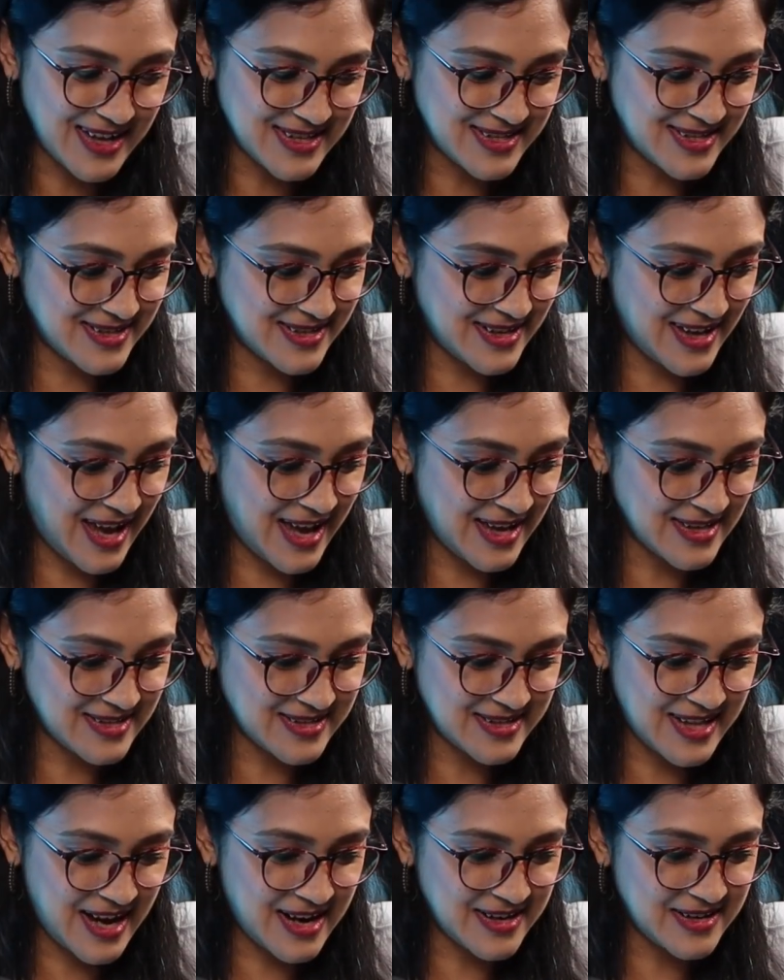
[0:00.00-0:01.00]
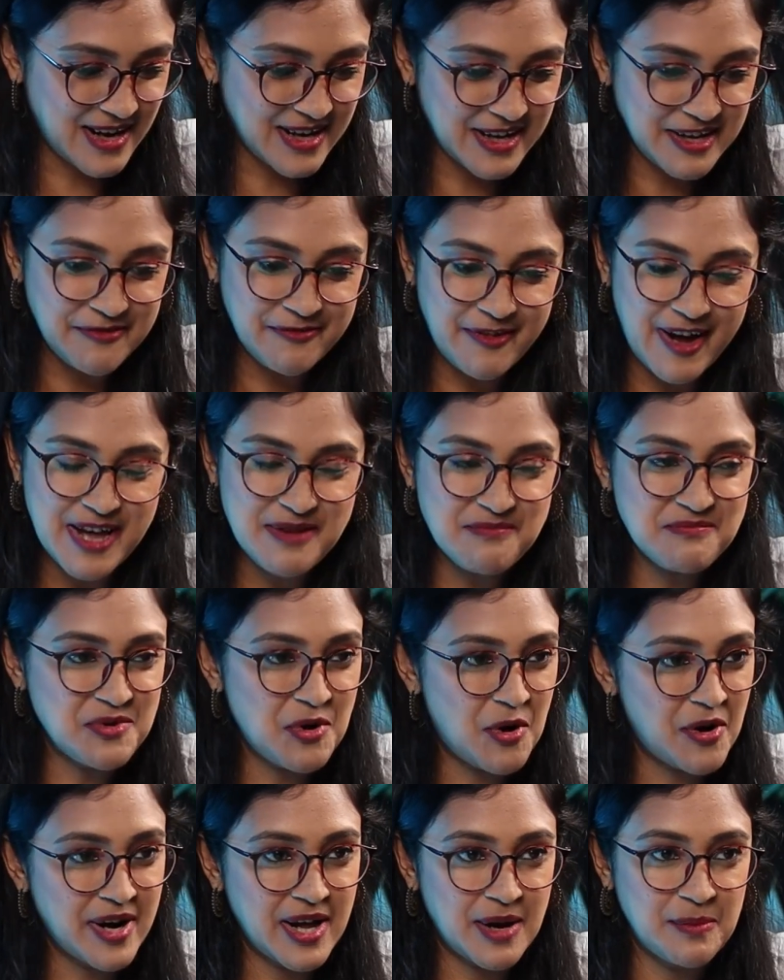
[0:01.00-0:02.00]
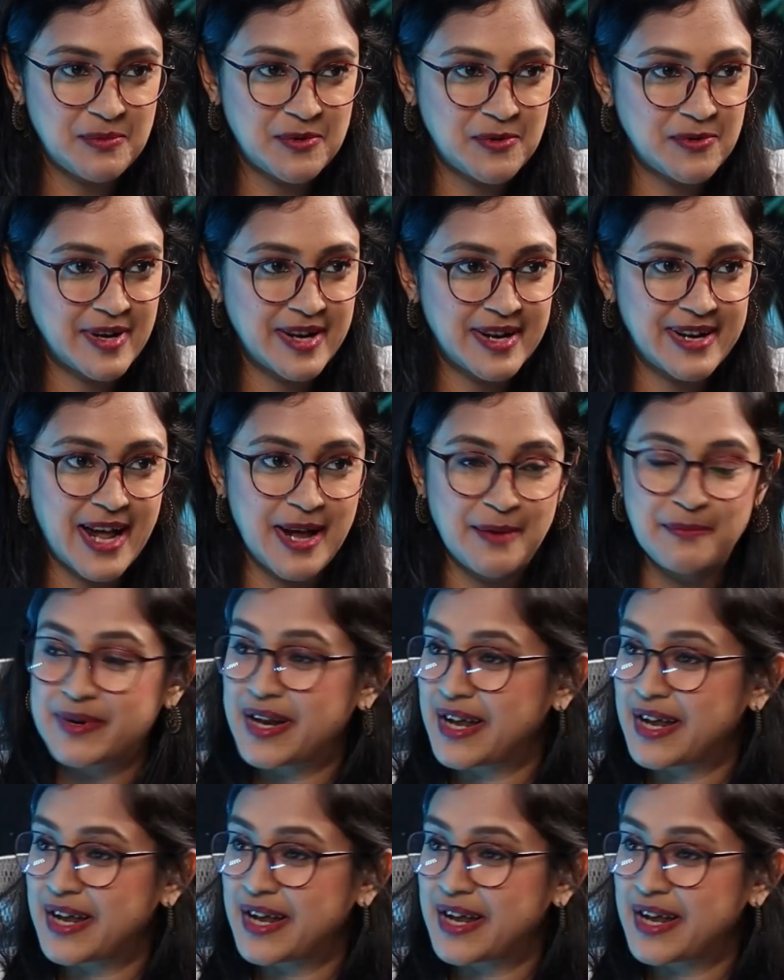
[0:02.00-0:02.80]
as that if I am not up to date, I'm